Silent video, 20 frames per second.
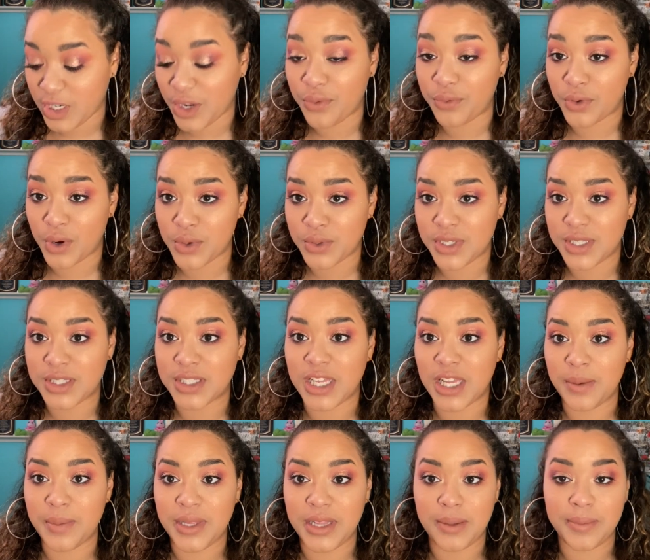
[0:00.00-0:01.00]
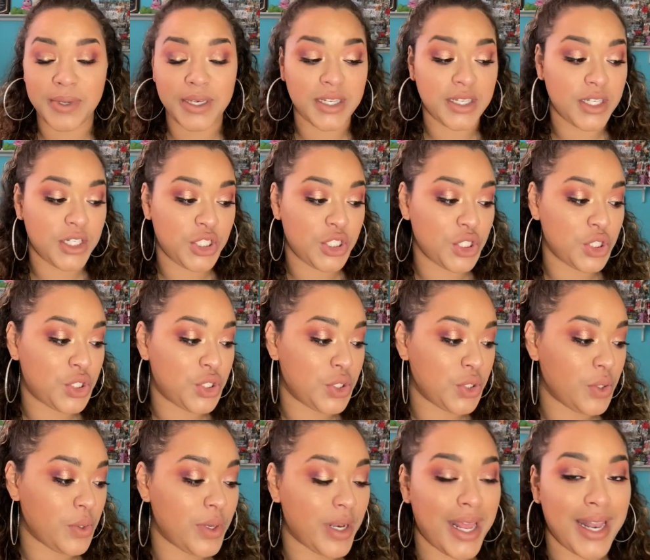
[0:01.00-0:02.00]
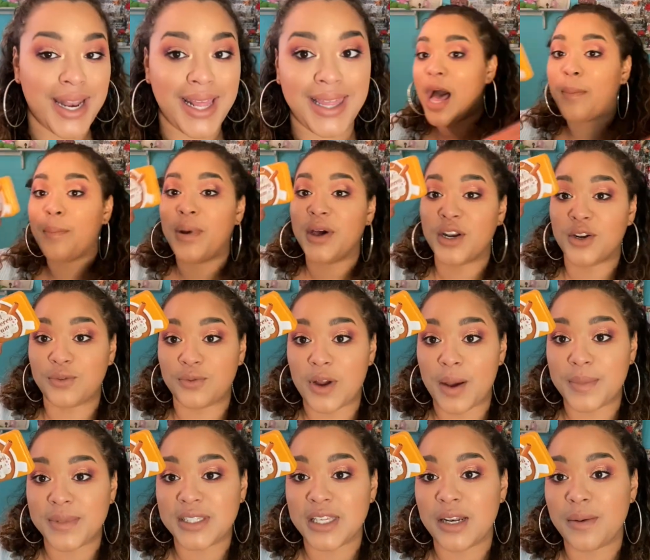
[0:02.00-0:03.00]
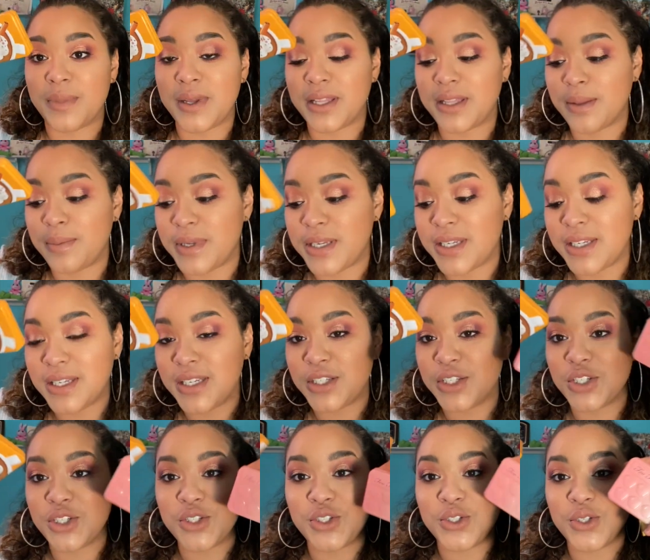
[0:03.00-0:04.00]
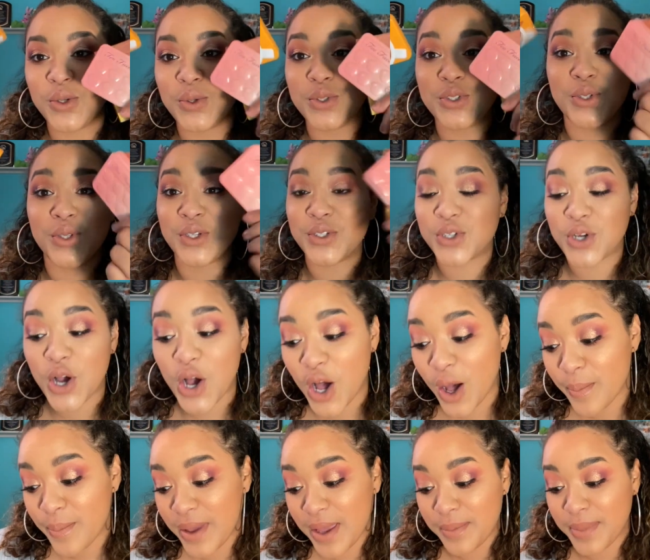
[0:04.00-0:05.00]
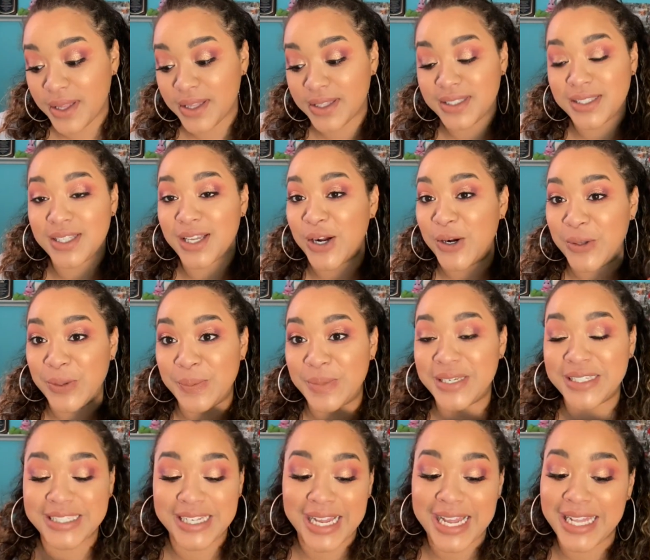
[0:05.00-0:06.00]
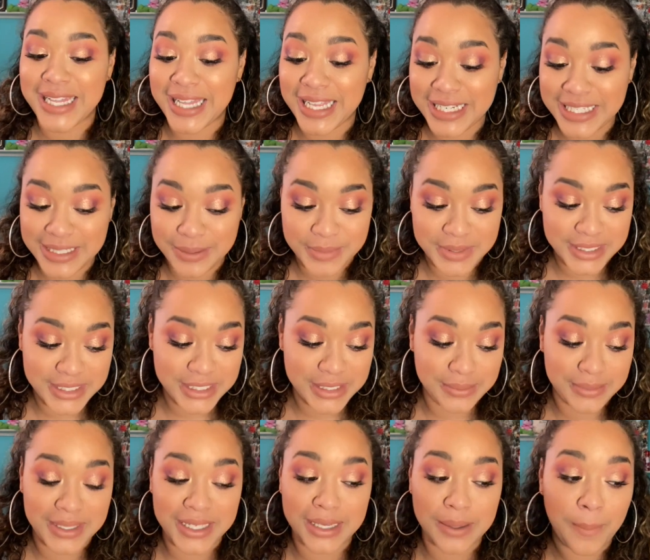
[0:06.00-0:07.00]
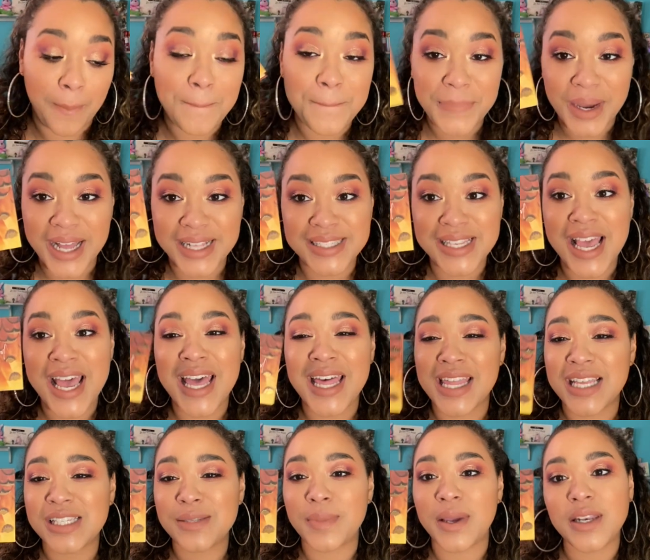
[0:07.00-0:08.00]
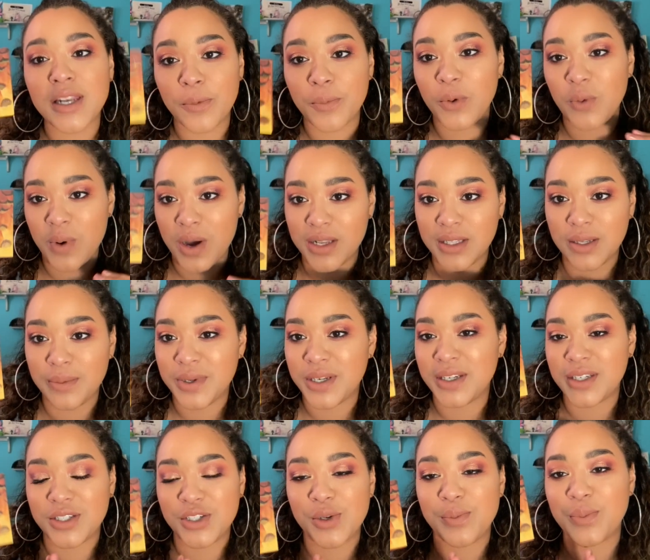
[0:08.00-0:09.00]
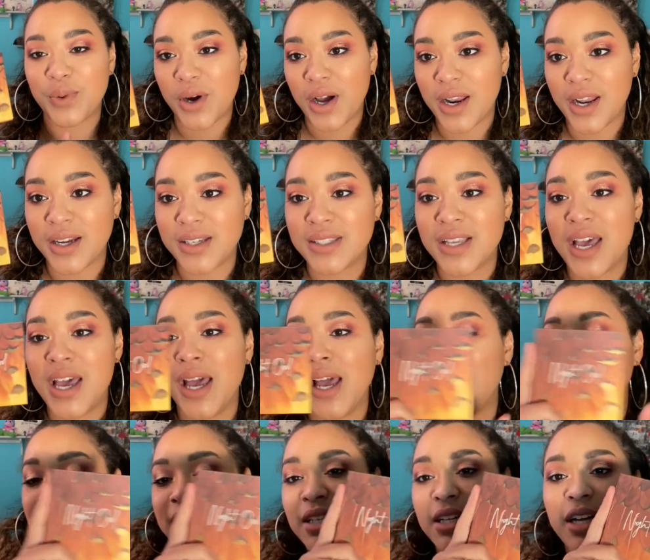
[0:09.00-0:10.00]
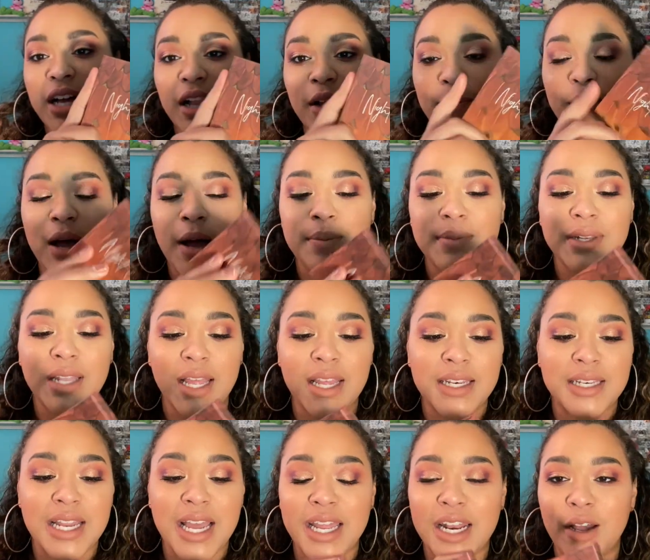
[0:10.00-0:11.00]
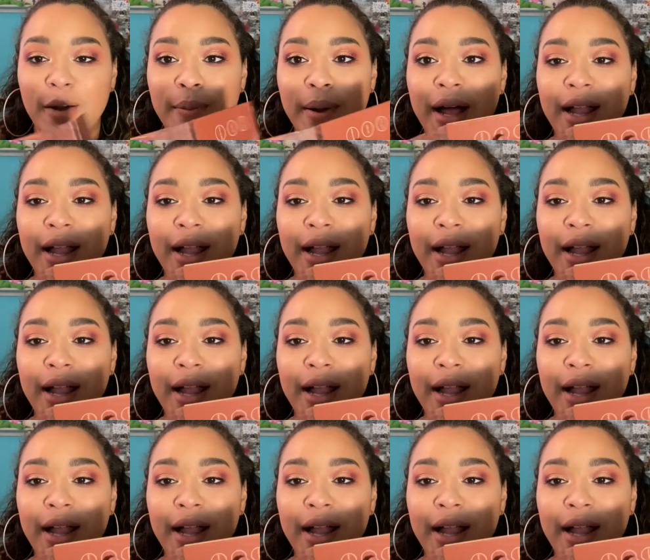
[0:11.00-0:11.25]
Frozen is going to be limited edition soon. And I thought Buttered Rum is going to be limited edition soon. So these are all babies that are limited edition. I got a lot of limited edition makeup. But this is my number one limited edition product, is the ColourPop Night Owl